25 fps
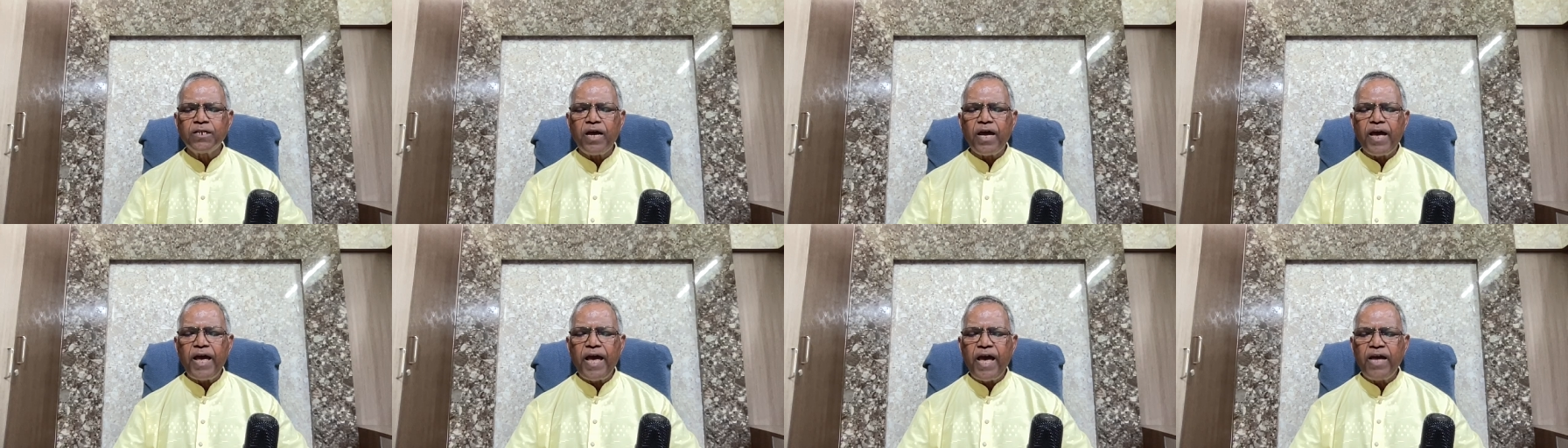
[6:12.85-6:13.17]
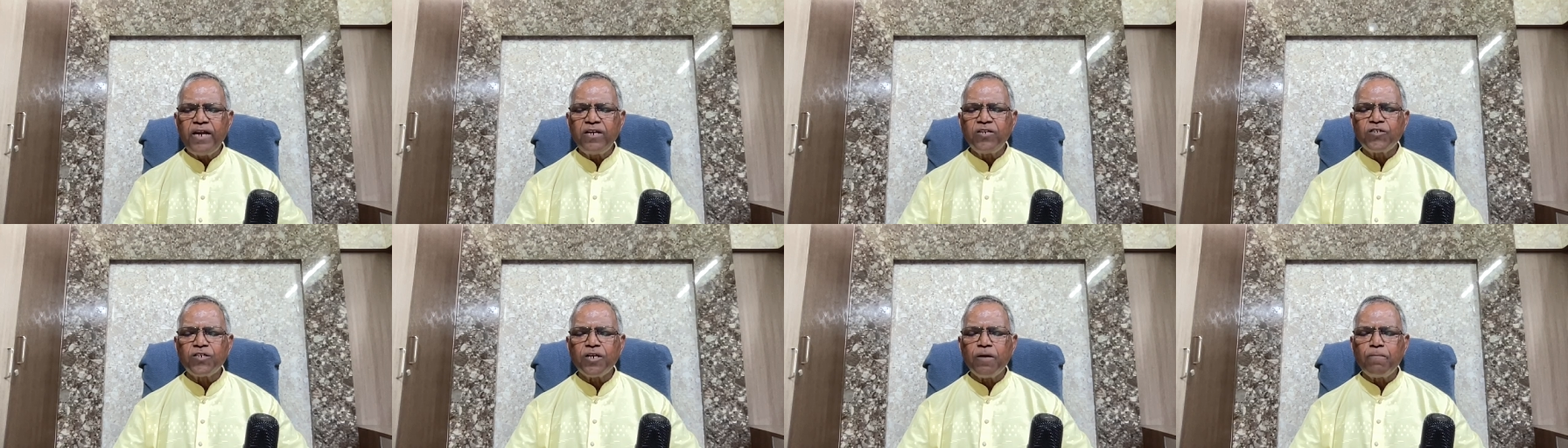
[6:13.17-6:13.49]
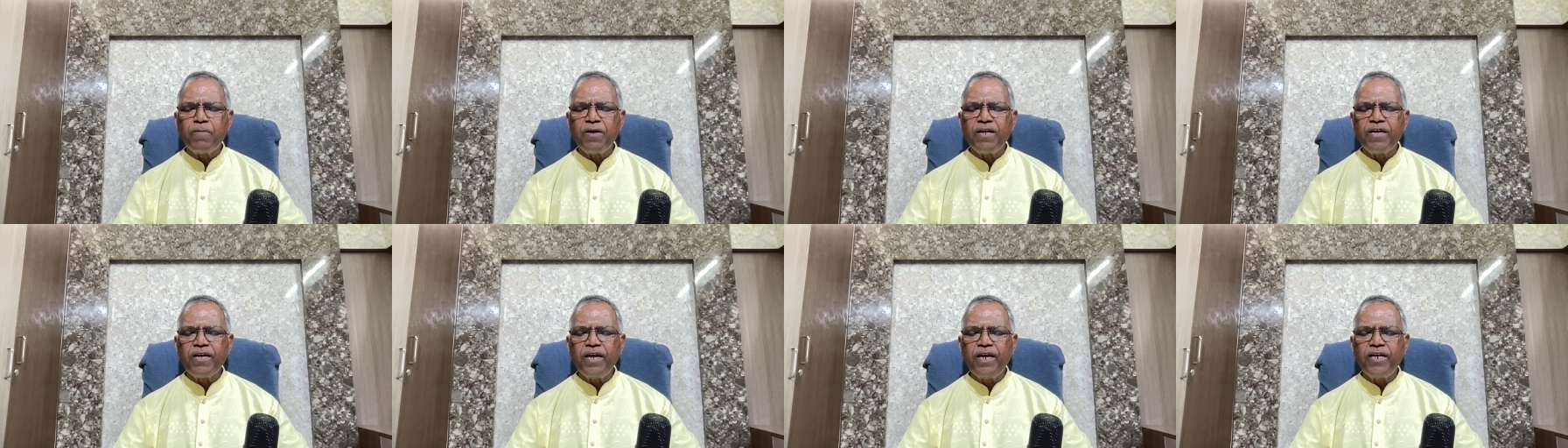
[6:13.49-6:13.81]
and
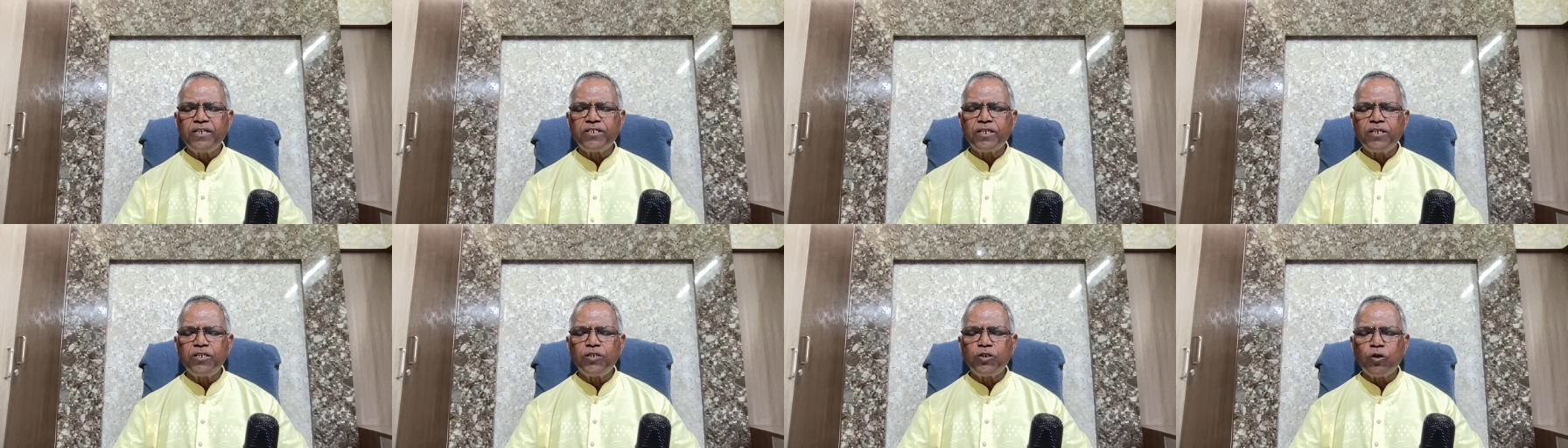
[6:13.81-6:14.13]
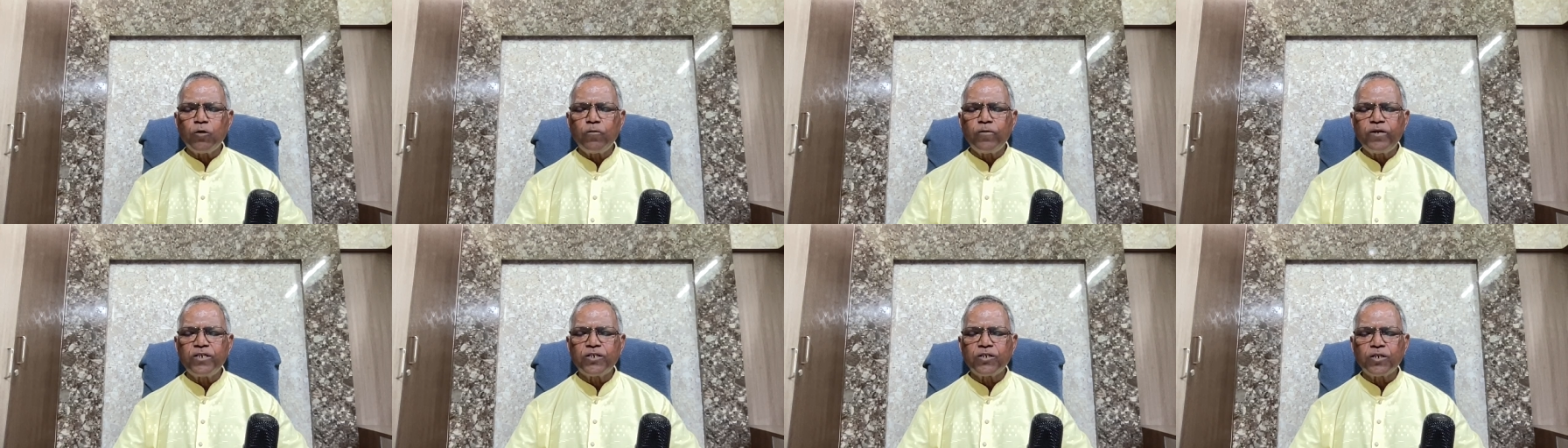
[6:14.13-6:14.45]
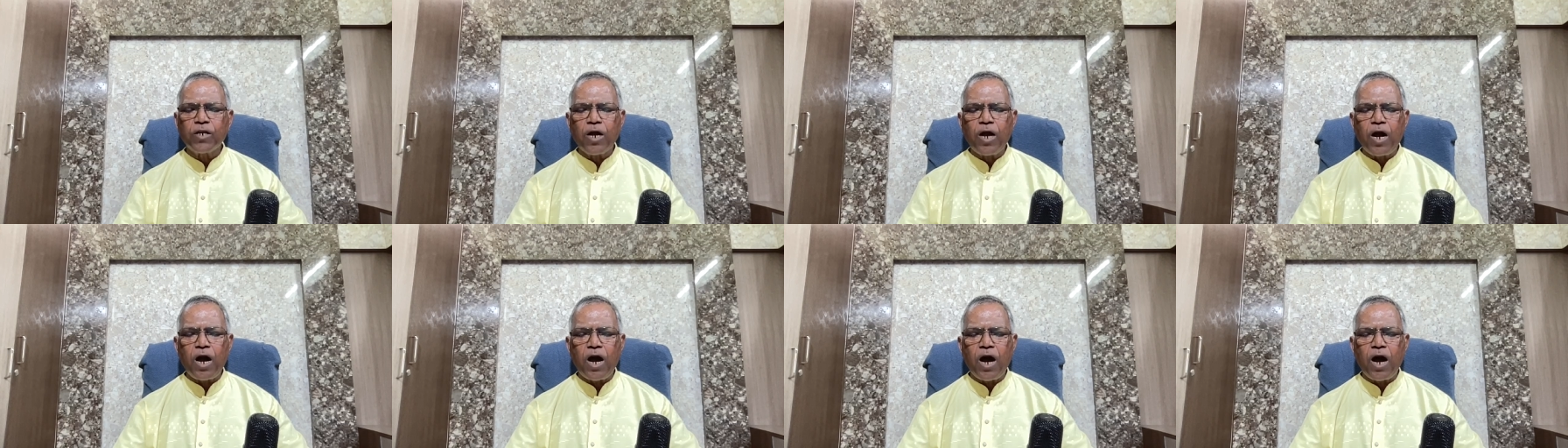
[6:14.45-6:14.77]
supplication towards
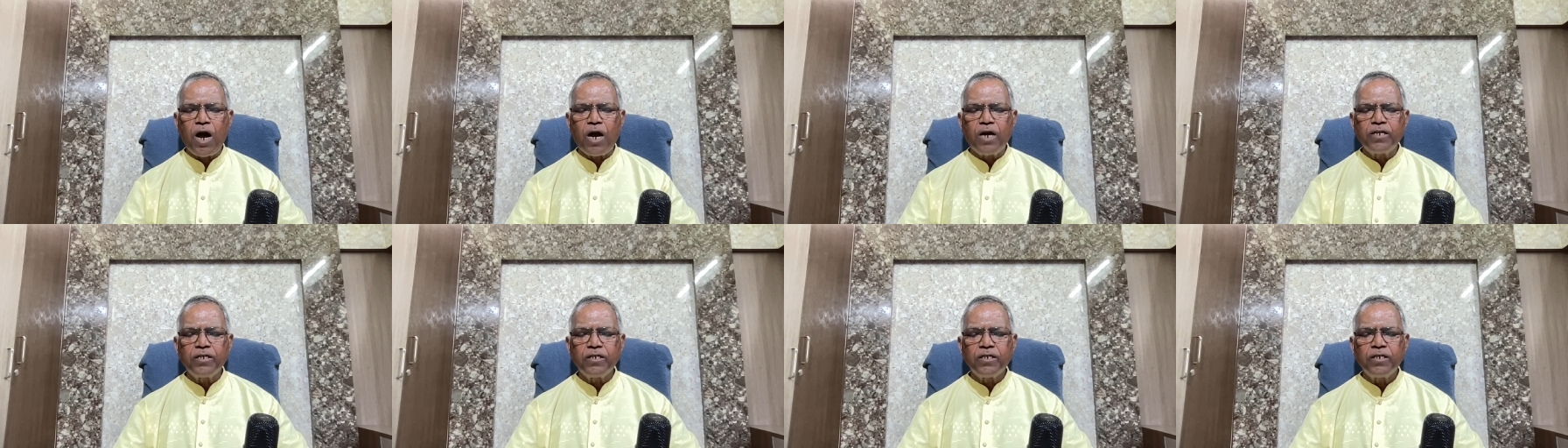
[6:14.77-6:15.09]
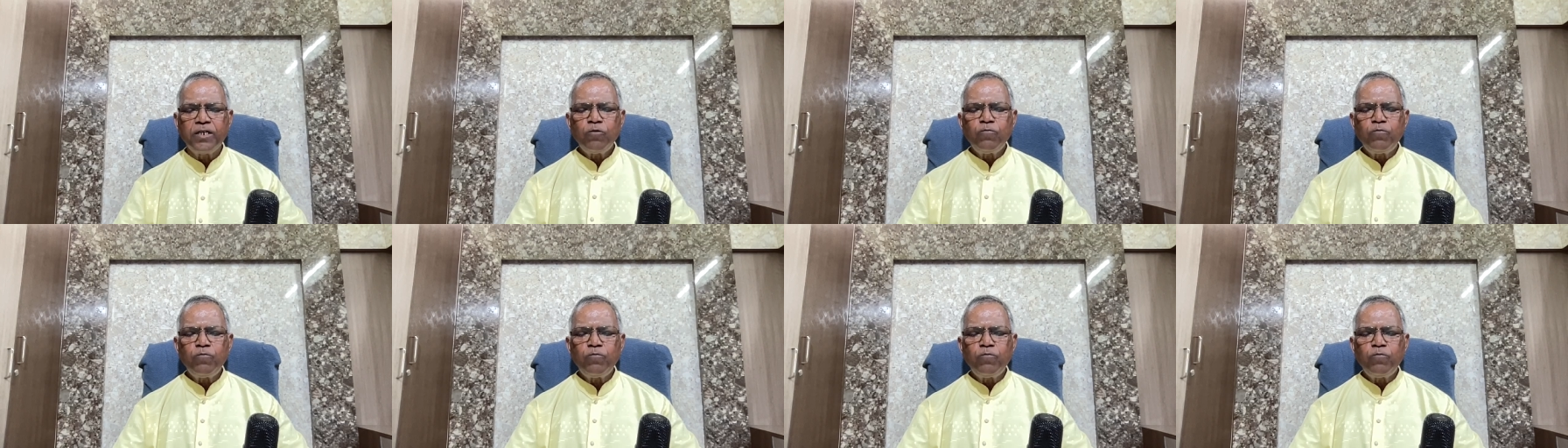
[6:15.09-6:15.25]
God